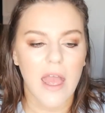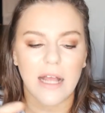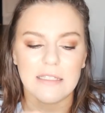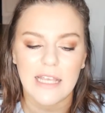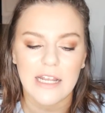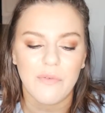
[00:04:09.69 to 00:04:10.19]

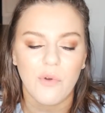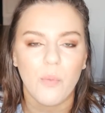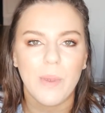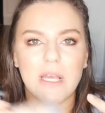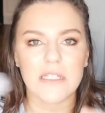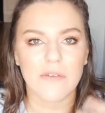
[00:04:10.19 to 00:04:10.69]
And second of all,
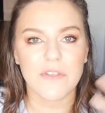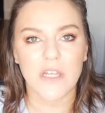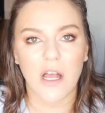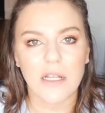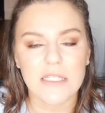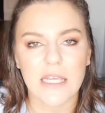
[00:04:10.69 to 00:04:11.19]
because I've
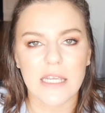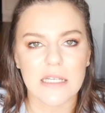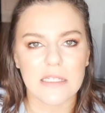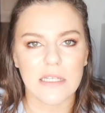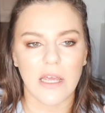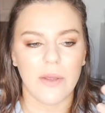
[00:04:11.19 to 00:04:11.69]

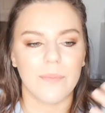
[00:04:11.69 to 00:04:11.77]
started